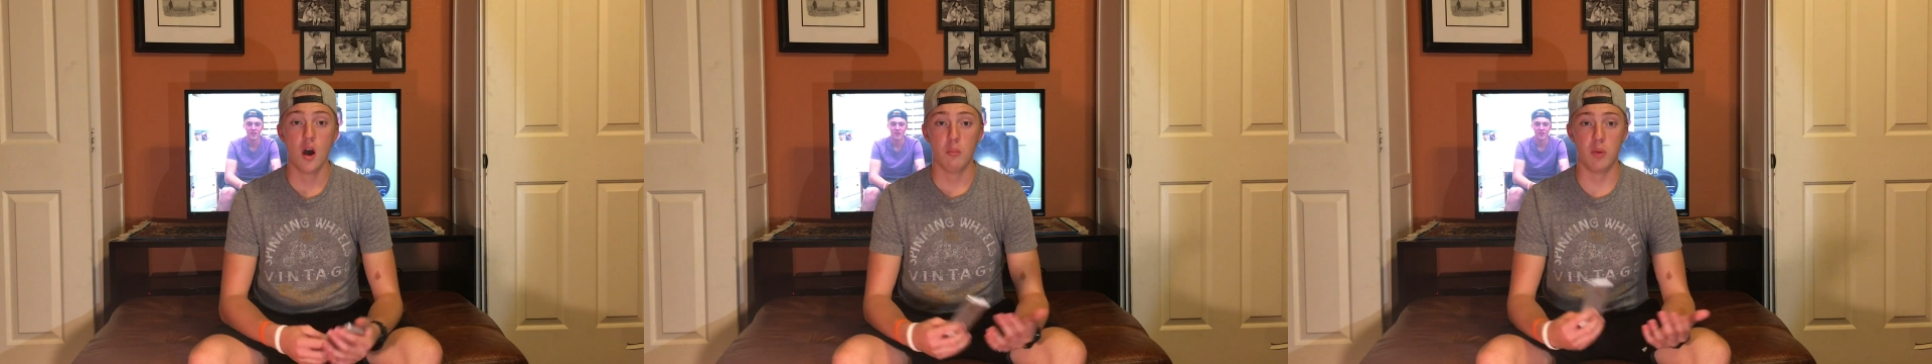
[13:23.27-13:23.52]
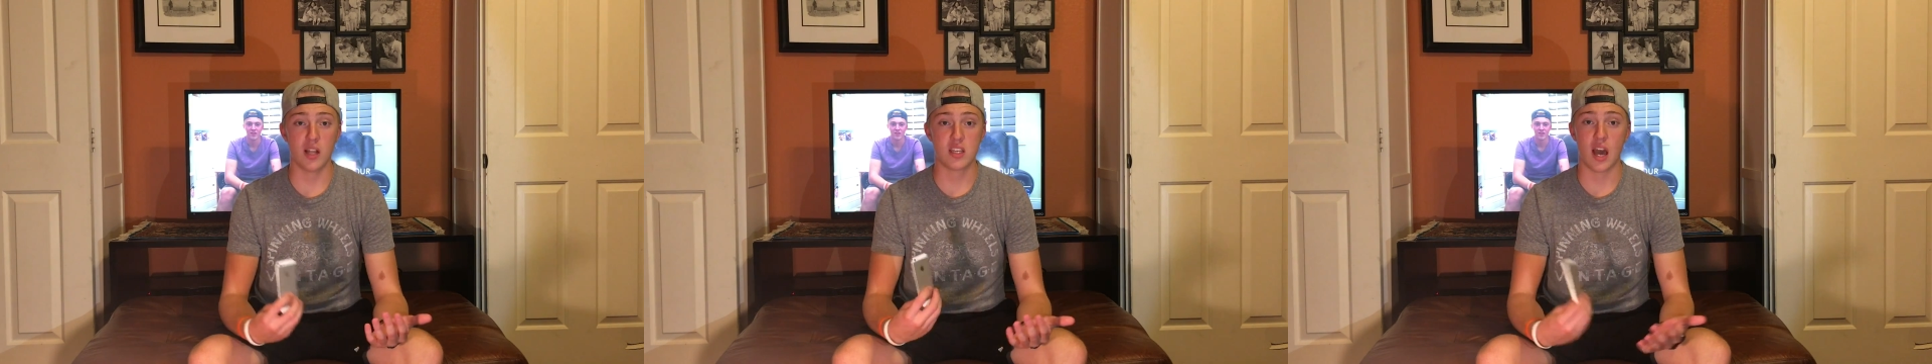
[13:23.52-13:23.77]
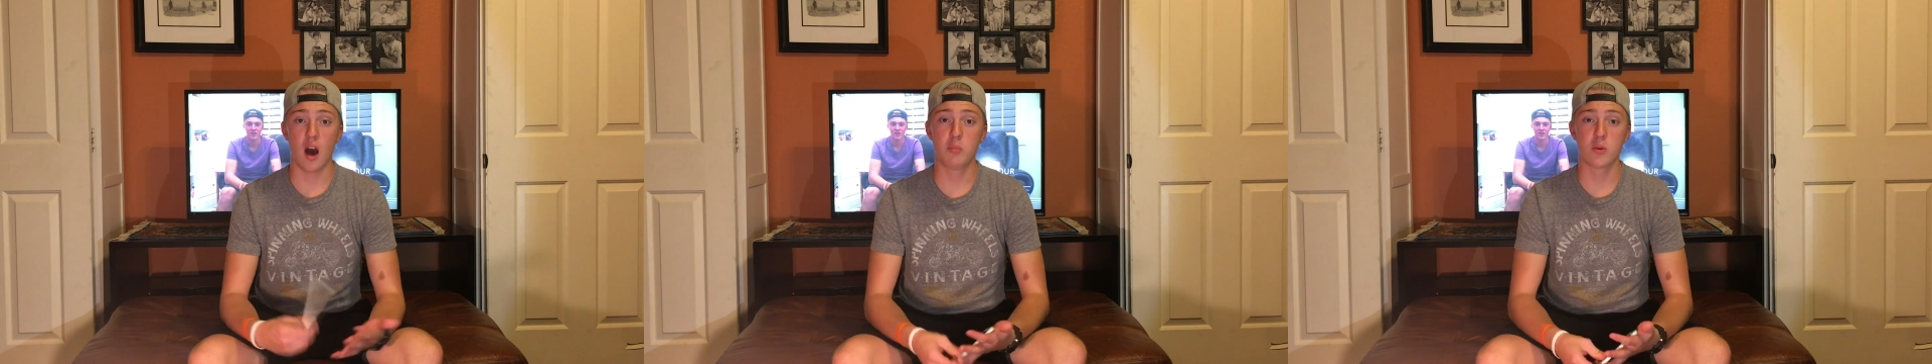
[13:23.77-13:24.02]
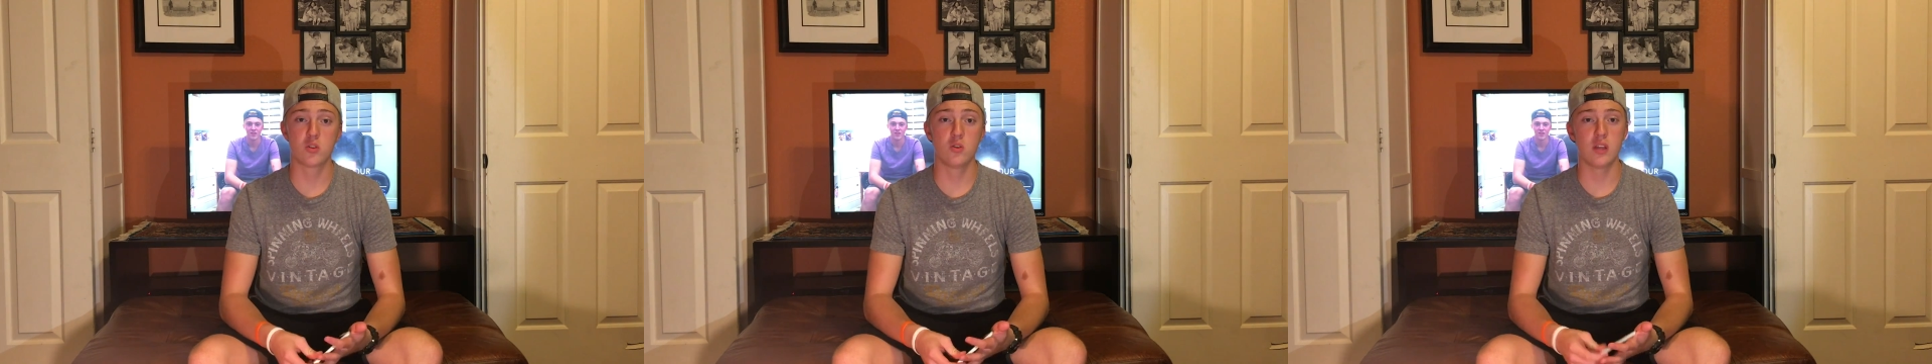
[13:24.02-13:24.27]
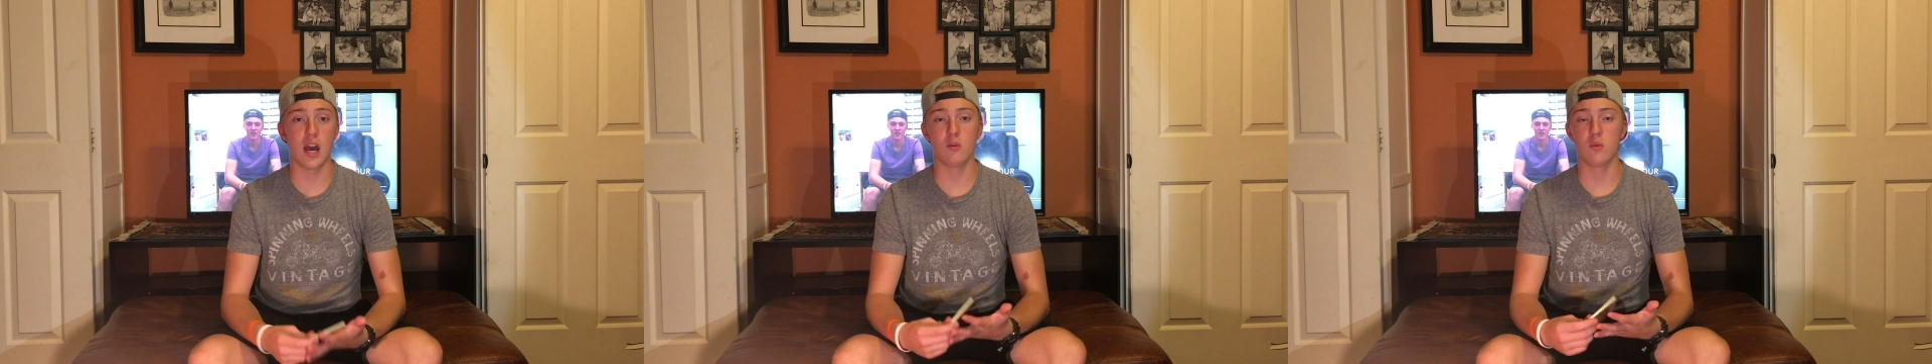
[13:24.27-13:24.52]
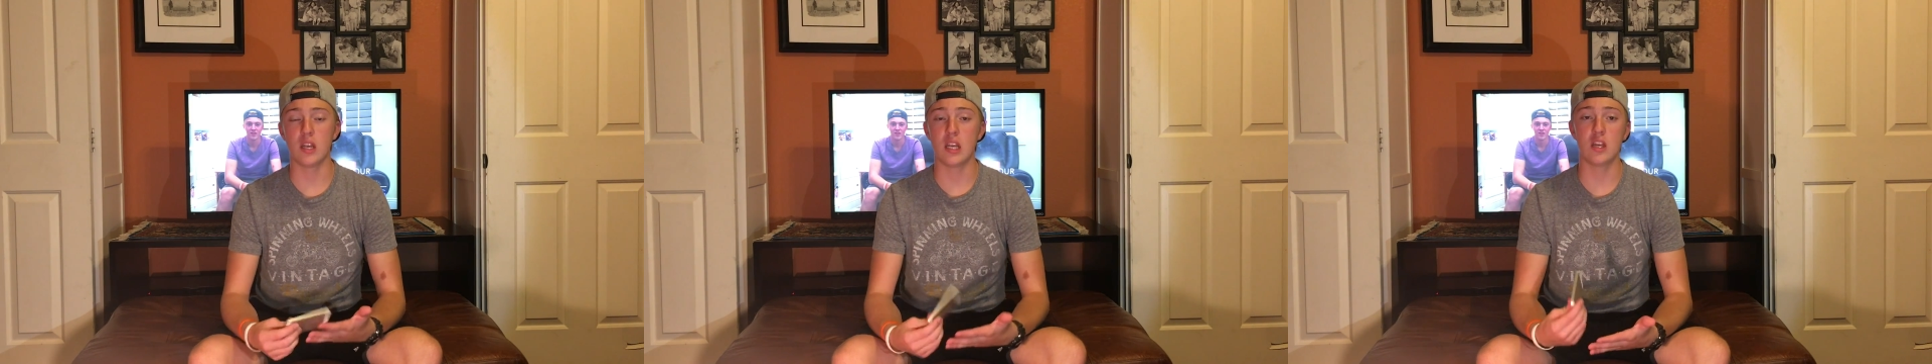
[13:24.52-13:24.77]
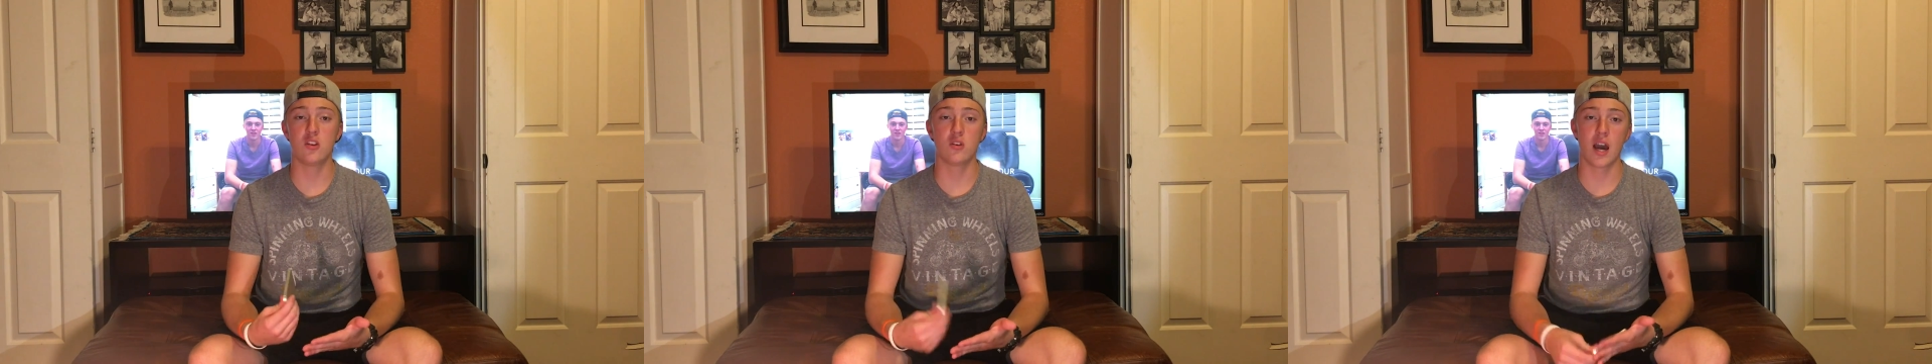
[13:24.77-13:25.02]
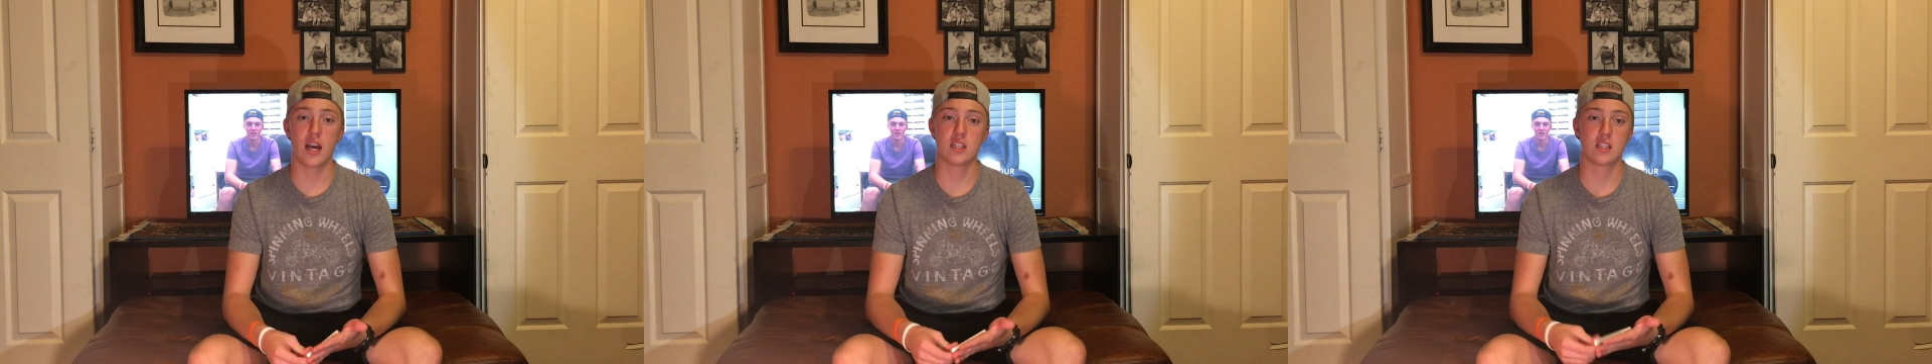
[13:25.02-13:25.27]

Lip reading: But to help us do that, we need you guys